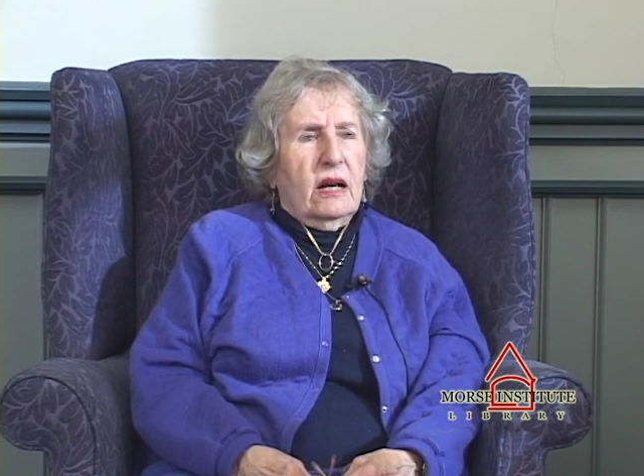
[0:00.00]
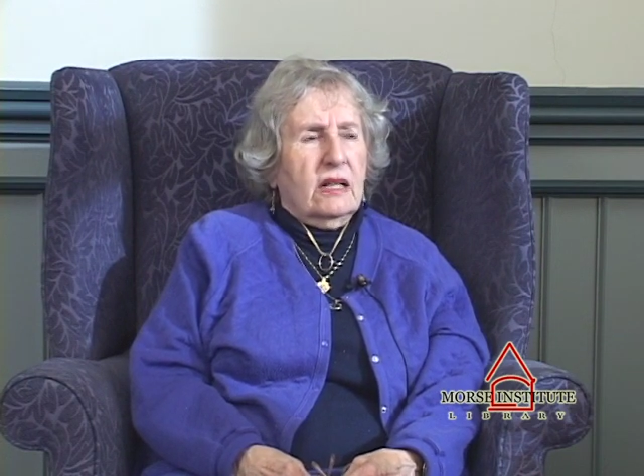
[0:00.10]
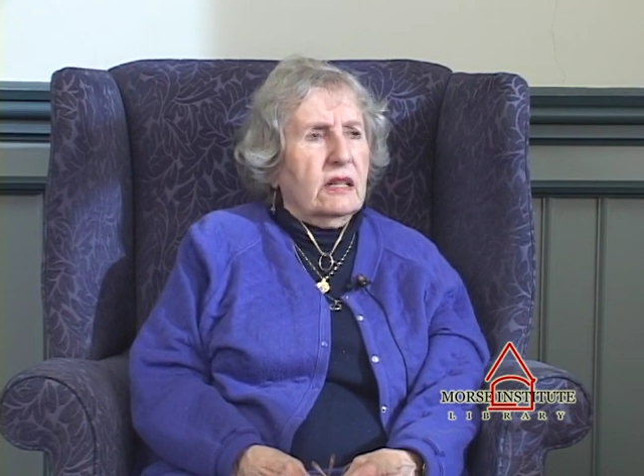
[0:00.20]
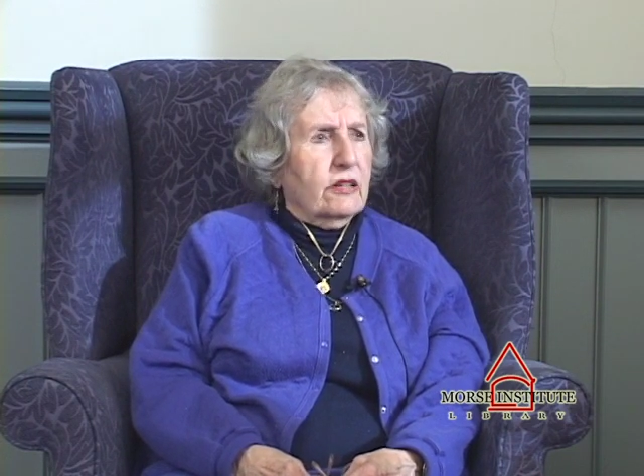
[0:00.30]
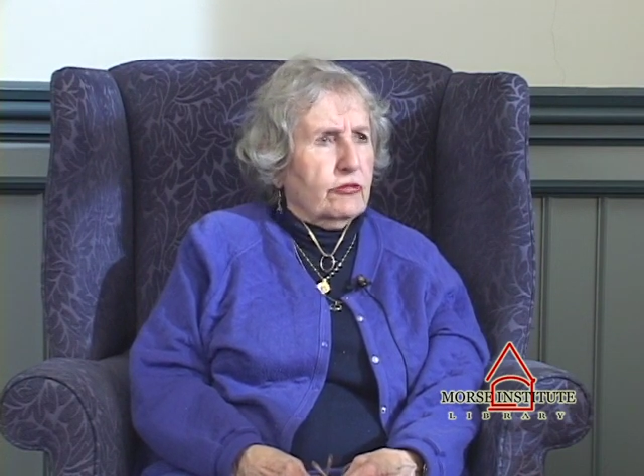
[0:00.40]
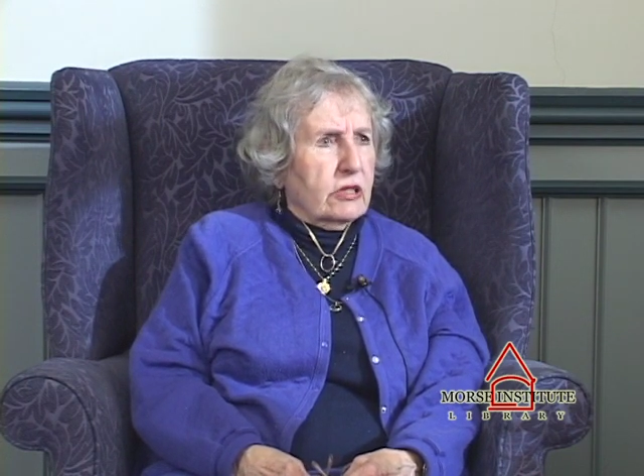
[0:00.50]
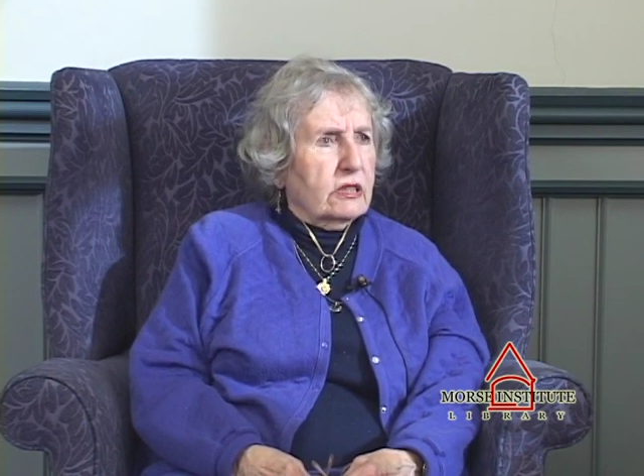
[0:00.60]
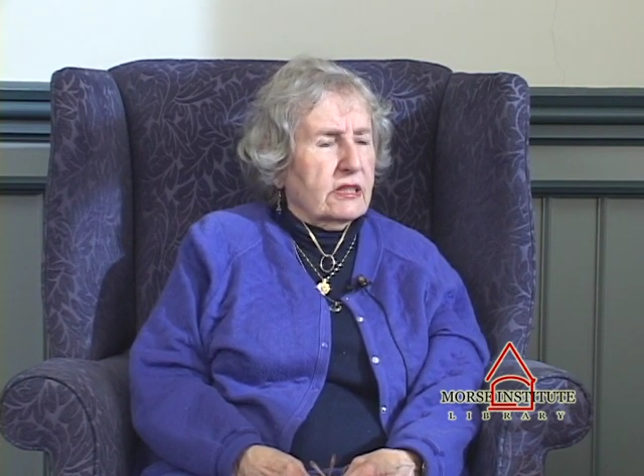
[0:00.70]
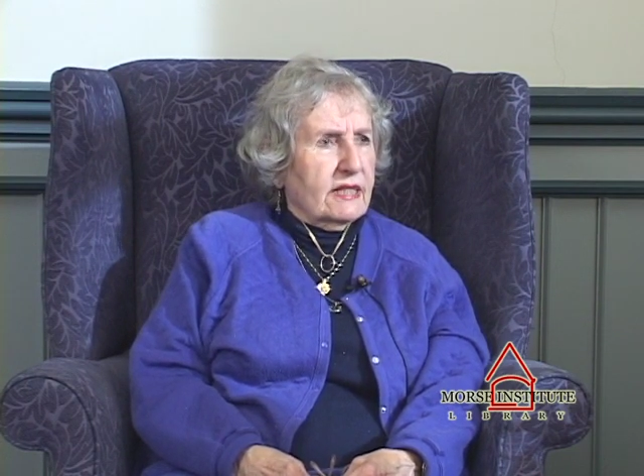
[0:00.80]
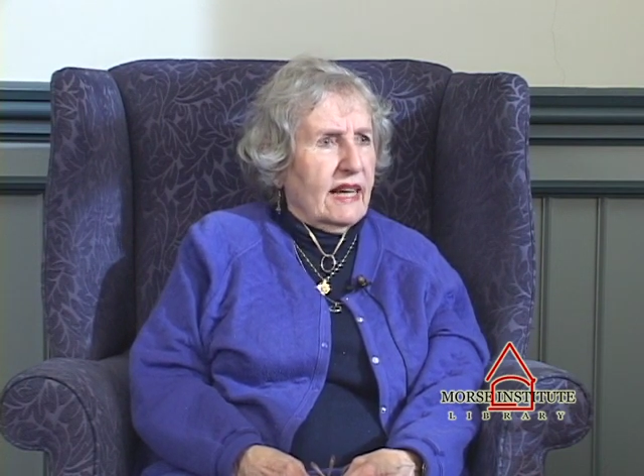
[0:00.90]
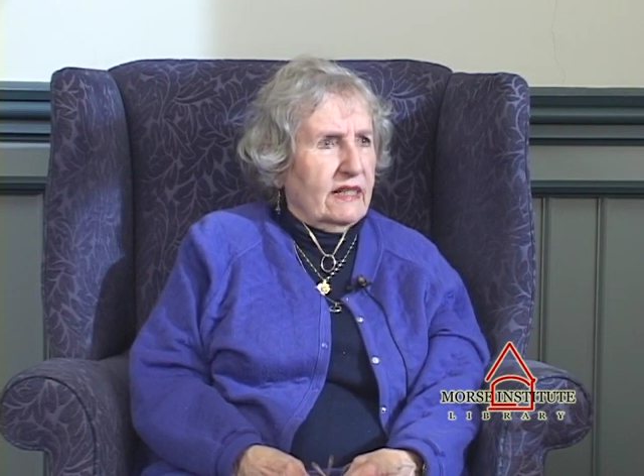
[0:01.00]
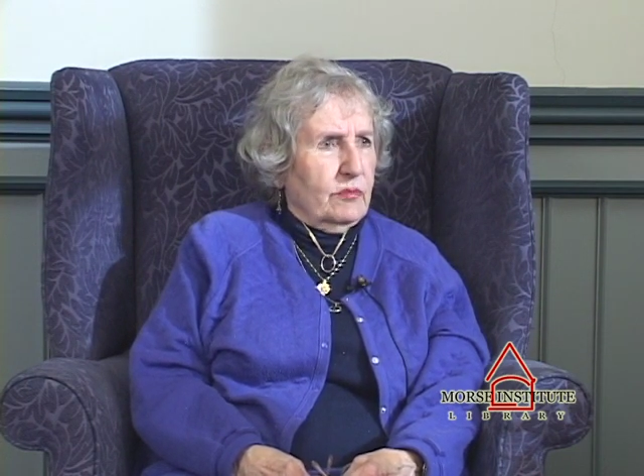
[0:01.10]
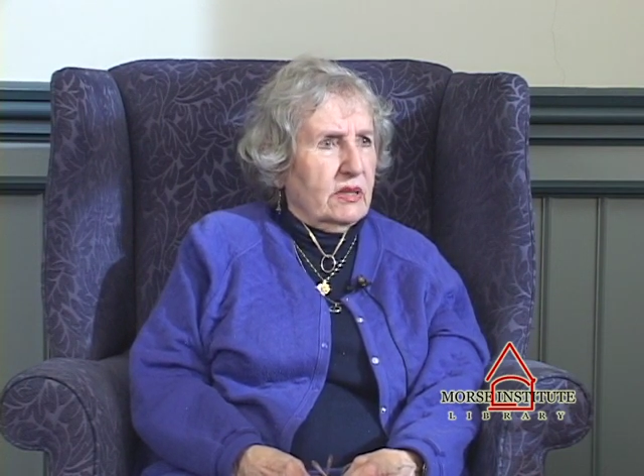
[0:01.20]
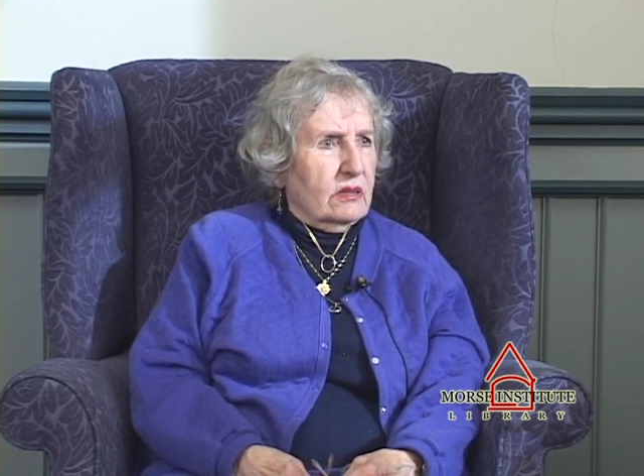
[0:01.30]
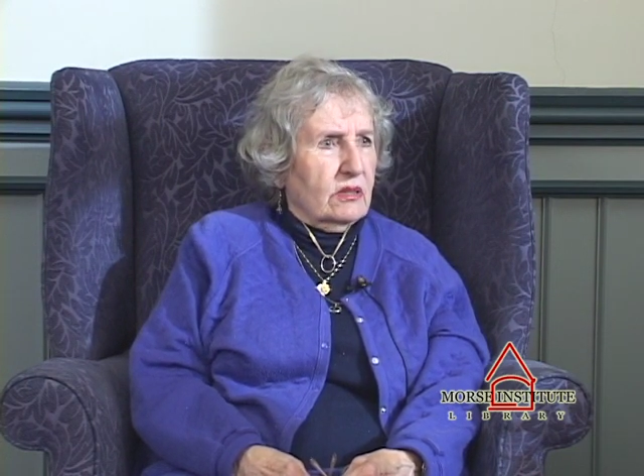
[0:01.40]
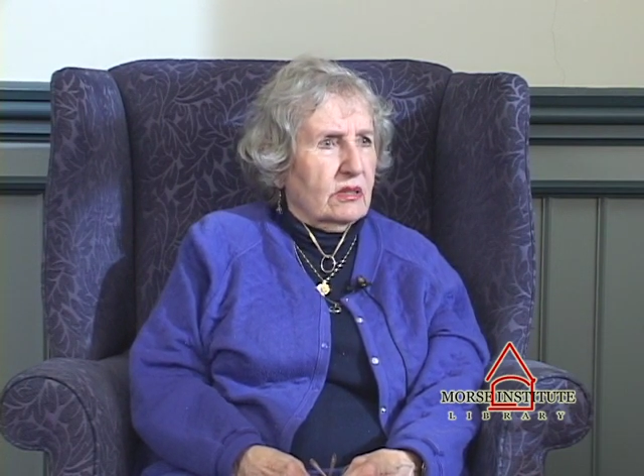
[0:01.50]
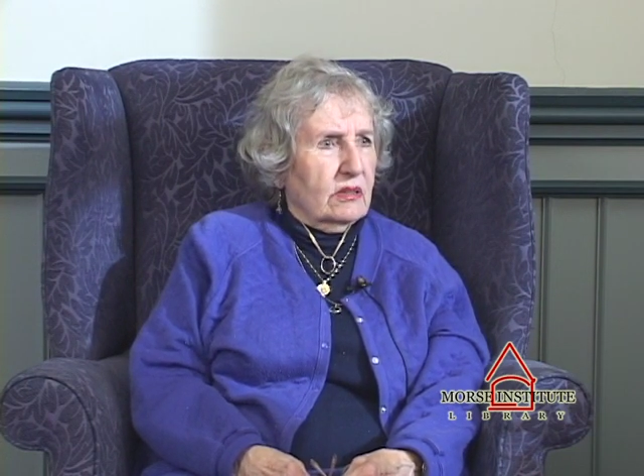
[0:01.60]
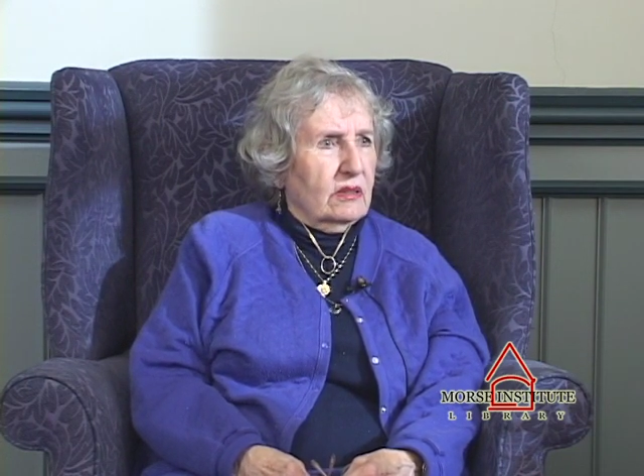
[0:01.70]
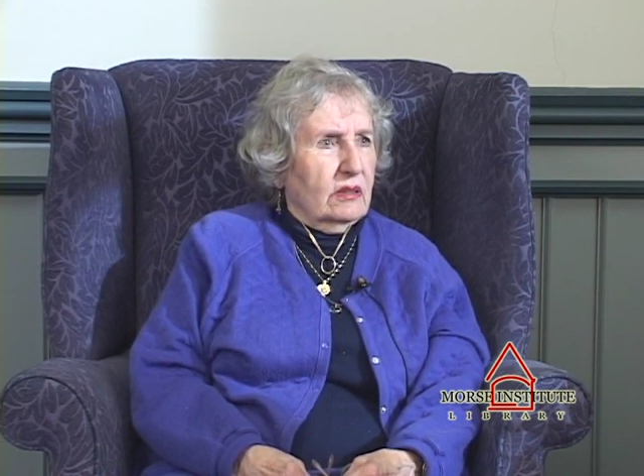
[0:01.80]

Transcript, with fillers: uh, clerical assignments,